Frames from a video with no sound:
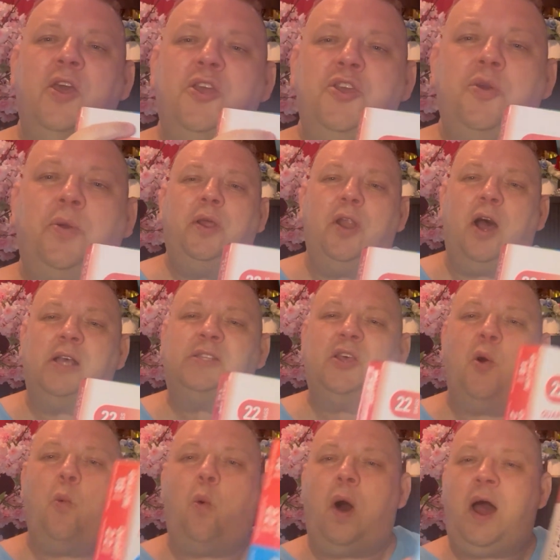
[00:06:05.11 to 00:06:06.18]
you also
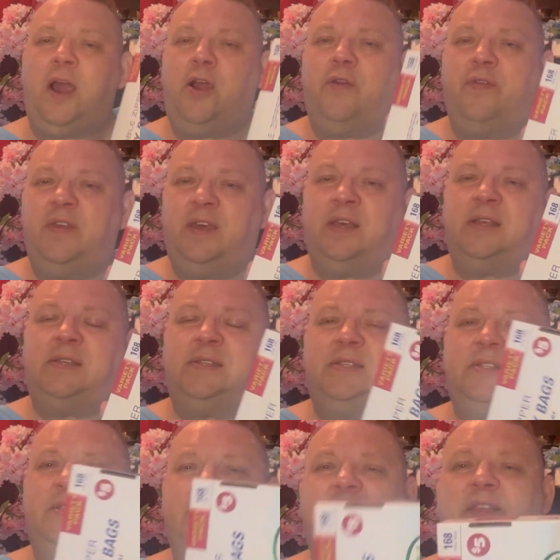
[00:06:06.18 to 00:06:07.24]
wire this
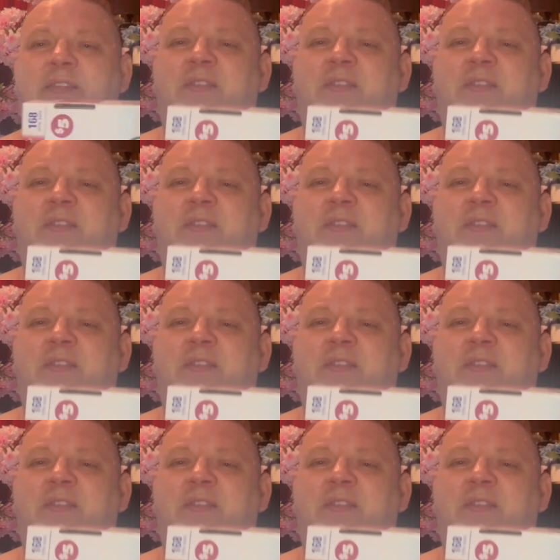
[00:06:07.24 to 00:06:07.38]
to